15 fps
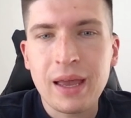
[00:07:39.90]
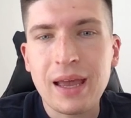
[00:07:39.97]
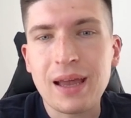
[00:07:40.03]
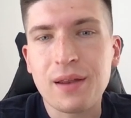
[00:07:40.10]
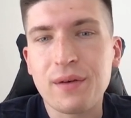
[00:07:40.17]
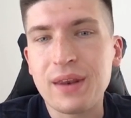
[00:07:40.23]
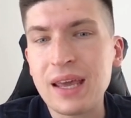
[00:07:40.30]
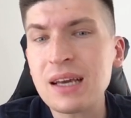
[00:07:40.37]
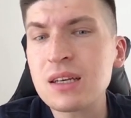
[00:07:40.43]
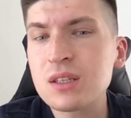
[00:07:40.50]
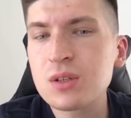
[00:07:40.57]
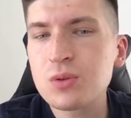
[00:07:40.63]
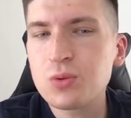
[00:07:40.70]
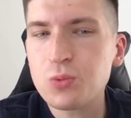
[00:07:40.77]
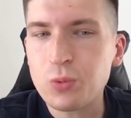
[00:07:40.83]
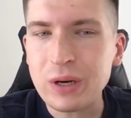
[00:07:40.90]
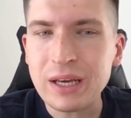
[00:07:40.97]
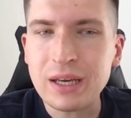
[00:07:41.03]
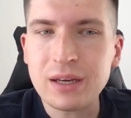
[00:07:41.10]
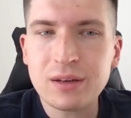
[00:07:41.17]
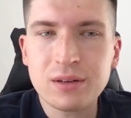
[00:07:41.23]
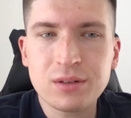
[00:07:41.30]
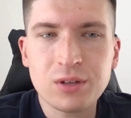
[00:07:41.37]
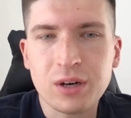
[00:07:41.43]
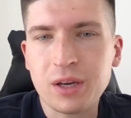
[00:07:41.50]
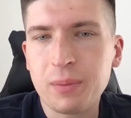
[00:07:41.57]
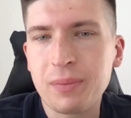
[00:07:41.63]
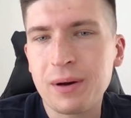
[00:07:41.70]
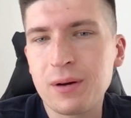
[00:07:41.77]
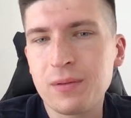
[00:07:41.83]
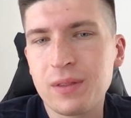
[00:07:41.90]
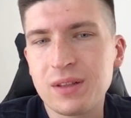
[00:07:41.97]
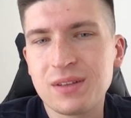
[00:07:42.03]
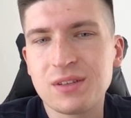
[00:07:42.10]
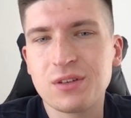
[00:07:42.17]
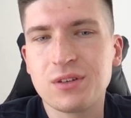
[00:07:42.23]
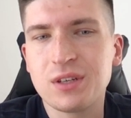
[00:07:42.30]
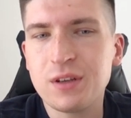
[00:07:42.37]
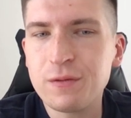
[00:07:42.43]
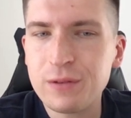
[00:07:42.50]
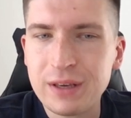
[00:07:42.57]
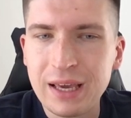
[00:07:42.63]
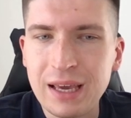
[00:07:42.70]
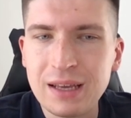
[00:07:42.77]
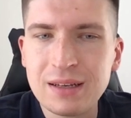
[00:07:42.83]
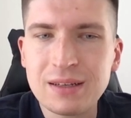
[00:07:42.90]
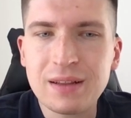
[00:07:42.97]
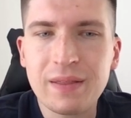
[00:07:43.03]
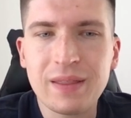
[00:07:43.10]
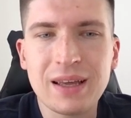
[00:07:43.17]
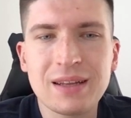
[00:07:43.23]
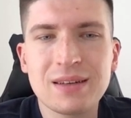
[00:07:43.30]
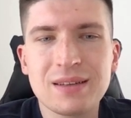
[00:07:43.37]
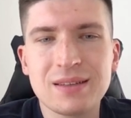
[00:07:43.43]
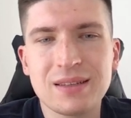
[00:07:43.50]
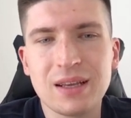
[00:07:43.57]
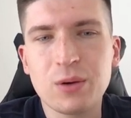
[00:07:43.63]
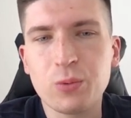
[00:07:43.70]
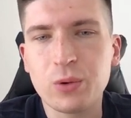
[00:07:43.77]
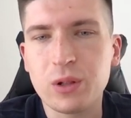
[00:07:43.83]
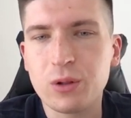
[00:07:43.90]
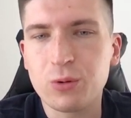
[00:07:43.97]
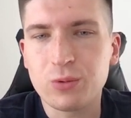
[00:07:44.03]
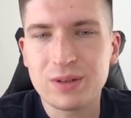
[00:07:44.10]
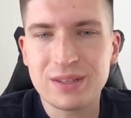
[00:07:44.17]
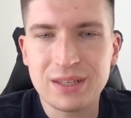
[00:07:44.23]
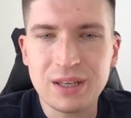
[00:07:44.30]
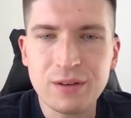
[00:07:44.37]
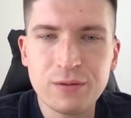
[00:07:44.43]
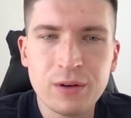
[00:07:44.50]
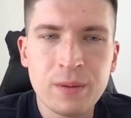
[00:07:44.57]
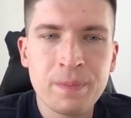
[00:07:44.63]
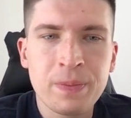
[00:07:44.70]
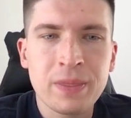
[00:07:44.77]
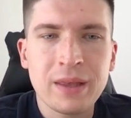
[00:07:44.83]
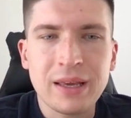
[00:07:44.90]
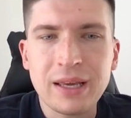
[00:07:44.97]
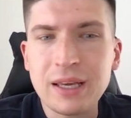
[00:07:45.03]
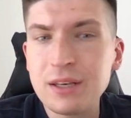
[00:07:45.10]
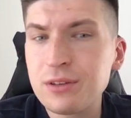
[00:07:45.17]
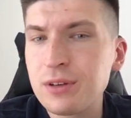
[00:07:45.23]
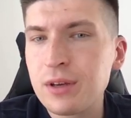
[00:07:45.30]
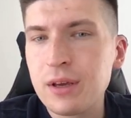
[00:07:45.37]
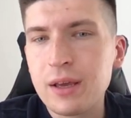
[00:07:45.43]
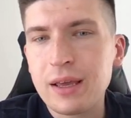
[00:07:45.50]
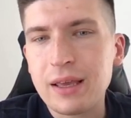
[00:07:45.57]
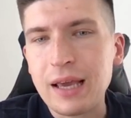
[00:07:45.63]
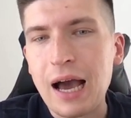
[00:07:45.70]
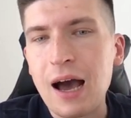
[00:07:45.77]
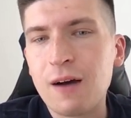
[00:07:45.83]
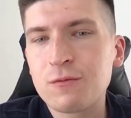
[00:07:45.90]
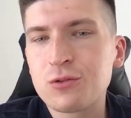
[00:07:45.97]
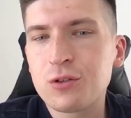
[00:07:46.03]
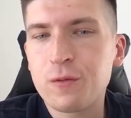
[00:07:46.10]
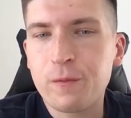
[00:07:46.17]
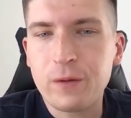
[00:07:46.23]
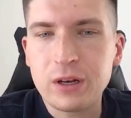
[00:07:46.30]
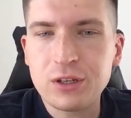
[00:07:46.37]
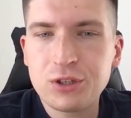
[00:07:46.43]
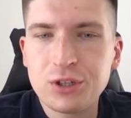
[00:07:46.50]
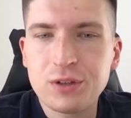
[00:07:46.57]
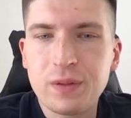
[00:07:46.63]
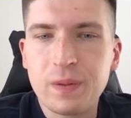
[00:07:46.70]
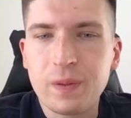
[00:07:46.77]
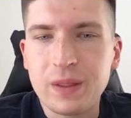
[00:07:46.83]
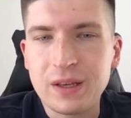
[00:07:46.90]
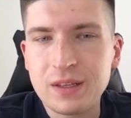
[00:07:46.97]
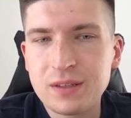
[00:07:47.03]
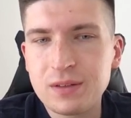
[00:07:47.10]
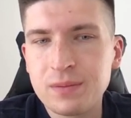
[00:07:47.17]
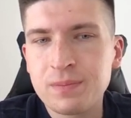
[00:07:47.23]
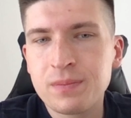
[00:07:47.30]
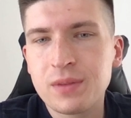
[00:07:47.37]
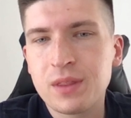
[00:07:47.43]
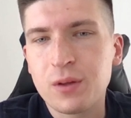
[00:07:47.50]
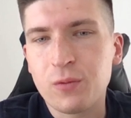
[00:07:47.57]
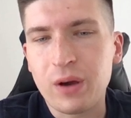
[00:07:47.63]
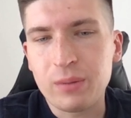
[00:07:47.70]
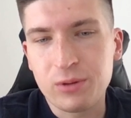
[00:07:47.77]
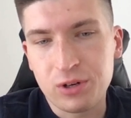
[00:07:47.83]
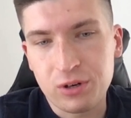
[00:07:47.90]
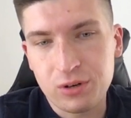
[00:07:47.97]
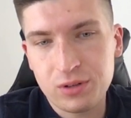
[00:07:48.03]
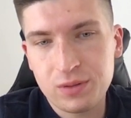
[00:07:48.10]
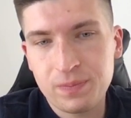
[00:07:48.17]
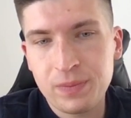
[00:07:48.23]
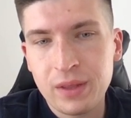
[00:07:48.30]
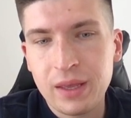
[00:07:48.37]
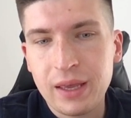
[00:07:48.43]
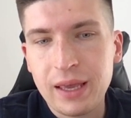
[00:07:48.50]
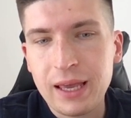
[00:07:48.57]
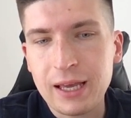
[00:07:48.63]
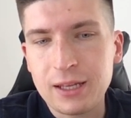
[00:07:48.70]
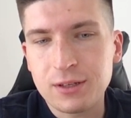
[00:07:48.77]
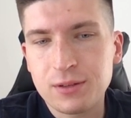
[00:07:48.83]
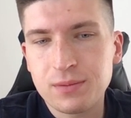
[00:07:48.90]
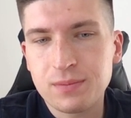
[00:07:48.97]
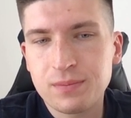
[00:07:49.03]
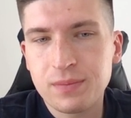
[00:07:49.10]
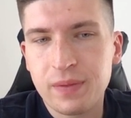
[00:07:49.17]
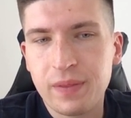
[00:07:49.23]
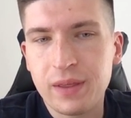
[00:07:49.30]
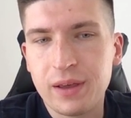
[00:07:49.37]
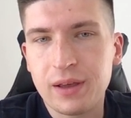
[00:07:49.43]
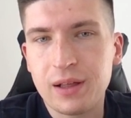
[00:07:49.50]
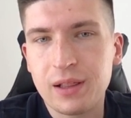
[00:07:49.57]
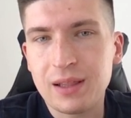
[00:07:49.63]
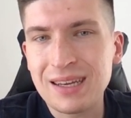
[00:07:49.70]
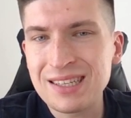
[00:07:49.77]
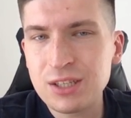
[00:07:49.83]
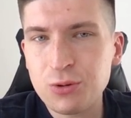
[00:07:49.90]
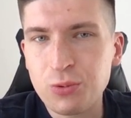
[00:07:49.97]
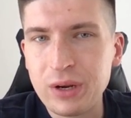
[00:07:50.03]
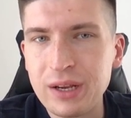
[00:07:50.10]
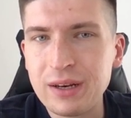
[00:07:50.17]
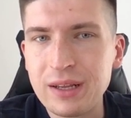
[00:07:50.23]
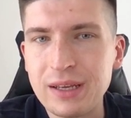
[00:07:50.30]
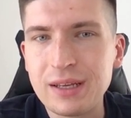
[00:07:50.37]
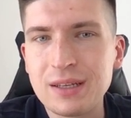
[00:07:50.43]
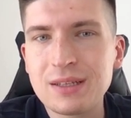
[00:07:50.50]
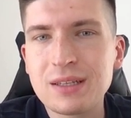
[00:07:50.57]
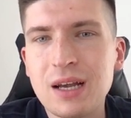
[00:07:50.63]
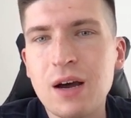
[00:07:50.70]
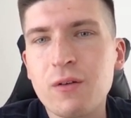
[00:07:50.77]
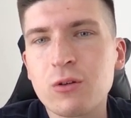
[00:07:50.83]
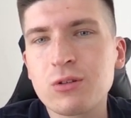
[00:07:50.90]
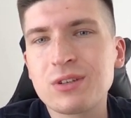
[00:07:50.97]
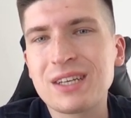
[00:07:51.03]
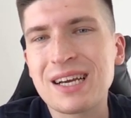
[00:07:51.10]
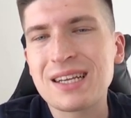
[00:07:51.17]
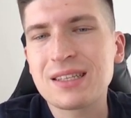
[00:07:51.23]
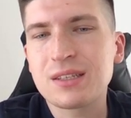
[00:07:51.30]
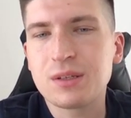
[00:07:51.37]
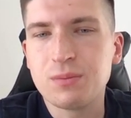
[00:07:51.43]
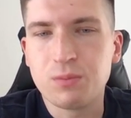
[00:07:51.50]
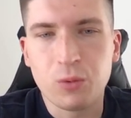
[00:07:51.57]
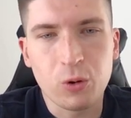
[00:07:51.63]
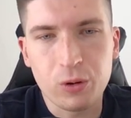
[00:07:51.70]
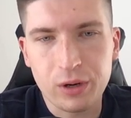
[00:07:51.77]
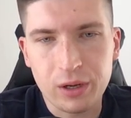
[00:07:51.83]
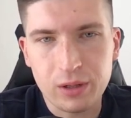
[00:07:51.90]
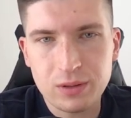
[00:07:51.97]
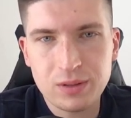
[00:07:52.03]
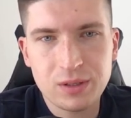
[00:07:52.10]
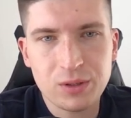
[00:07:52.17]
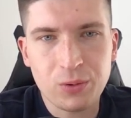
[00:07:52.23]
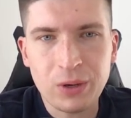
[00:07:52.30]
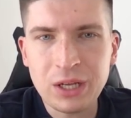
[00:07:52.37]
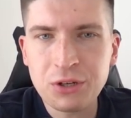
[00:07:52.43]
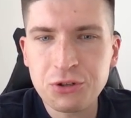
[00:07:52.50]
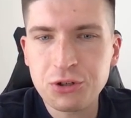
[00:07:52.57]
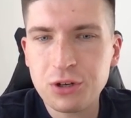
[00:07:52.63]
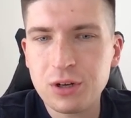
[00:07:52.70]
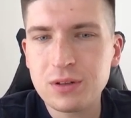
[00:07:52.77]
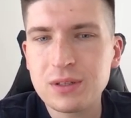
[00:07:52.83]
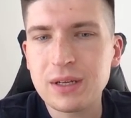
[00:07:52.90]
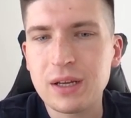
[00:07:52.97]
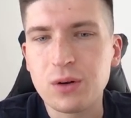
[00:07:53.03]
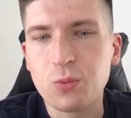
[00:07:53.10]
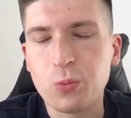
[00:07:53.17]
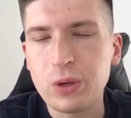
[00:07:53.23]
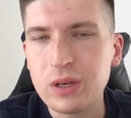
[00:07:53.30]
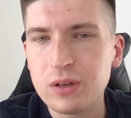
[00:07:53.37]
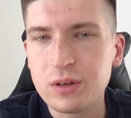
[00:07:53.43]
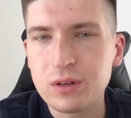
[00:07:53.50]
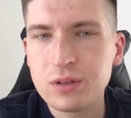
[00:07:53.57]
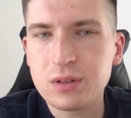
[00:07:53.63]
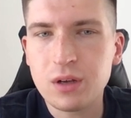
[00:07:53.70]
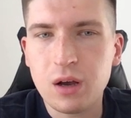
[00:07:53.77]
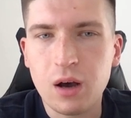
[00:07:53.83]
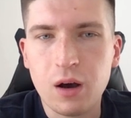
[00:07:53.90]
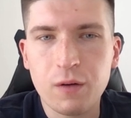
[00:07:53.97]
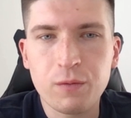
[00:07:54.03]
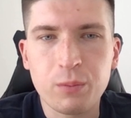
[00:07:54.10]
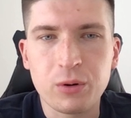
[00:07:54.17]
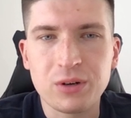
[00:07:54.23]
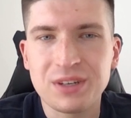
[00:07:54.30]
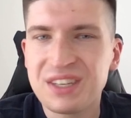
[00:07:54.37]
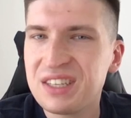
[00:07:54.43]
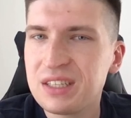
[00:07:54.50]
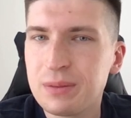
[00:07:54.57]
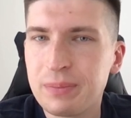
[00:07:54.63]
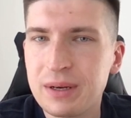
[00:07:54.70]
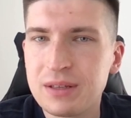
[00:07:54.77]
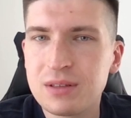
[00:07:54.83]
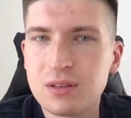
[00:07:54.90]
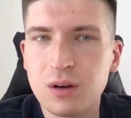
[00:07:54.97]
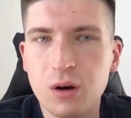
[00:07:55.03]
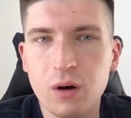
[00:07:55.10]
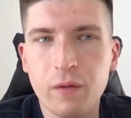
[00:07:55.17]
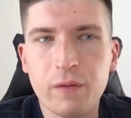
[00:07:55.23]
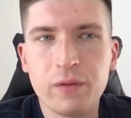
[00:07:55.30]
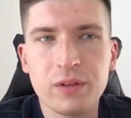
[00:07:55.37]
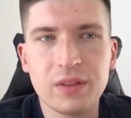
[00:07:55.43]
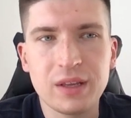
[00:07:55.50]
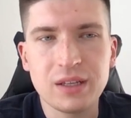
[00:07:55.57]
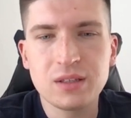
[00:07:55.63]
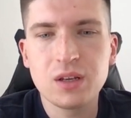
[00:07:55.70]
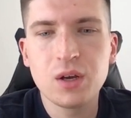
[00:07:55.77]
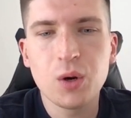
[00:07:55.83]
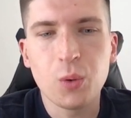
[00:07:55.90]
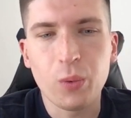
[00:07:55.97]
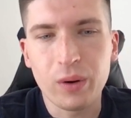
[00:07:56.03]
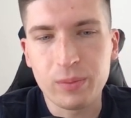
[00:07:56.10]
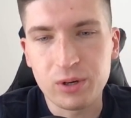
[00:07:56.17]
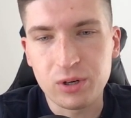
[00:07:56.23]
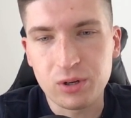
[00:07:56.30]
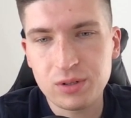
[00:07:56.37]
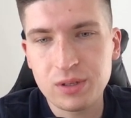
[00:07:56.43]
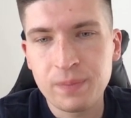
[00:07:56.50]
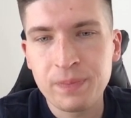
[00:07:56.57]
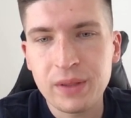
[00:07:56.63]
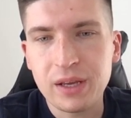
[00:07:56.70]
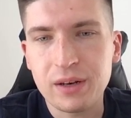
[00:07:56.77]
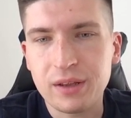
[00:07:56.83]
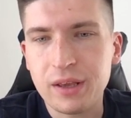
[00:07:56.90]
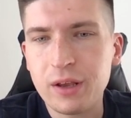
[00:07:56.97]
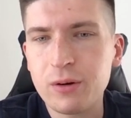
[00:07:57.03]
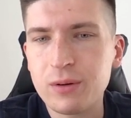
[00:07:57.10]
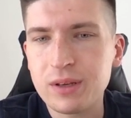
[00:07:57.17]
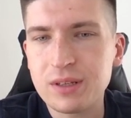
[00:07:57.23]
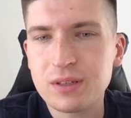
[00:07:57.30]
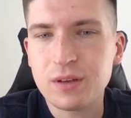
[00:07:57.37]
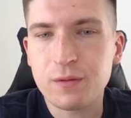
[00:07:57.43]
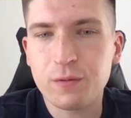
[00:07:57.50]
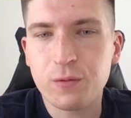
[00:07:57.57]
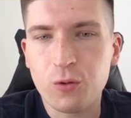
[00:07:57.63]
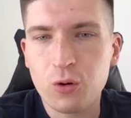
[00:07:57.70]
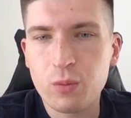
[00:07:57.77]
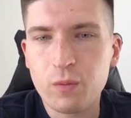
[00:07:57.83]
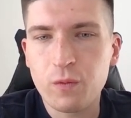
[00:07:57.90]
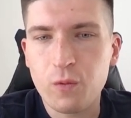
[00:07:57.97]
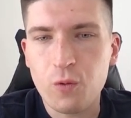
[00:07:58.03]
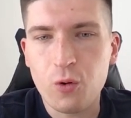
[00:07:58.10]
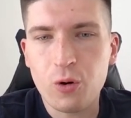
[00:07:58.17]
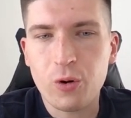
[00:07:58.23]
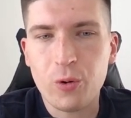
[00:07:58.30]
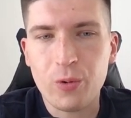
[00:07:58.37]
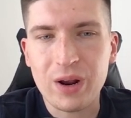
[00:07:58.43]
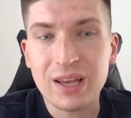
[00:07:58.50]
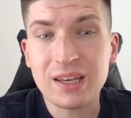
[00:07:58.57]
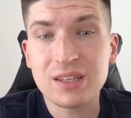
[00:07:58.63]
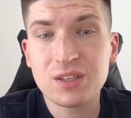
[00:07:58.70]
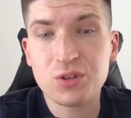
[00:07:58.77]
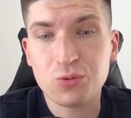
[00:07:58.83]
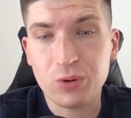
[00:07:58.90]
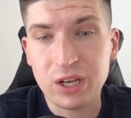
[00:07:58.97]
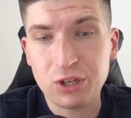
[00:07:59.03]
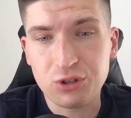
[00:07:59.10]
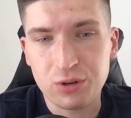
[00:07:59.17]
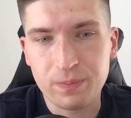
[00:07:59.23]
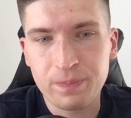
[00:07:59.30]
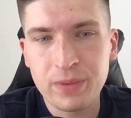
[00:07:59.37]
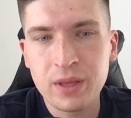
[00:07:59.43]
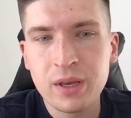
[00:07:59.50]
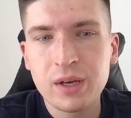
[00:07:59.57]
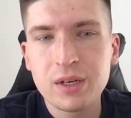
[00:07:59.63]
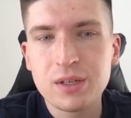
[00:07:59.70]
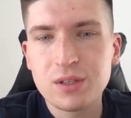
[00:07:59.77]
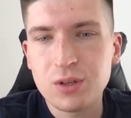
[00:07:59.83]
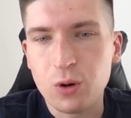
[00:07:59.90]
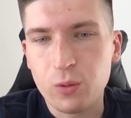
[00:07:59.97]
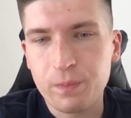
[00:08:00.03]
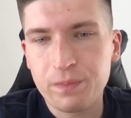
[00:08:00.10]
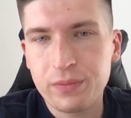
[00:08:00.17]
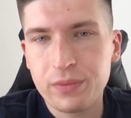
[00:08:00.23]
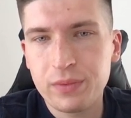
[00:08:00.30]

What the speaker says: And next, we talk about the certificate that they will receive it after finishing these webinars. And the last screen is our testimonials, screenshots, and videos of participants of these webinars. And here is form for registration. So,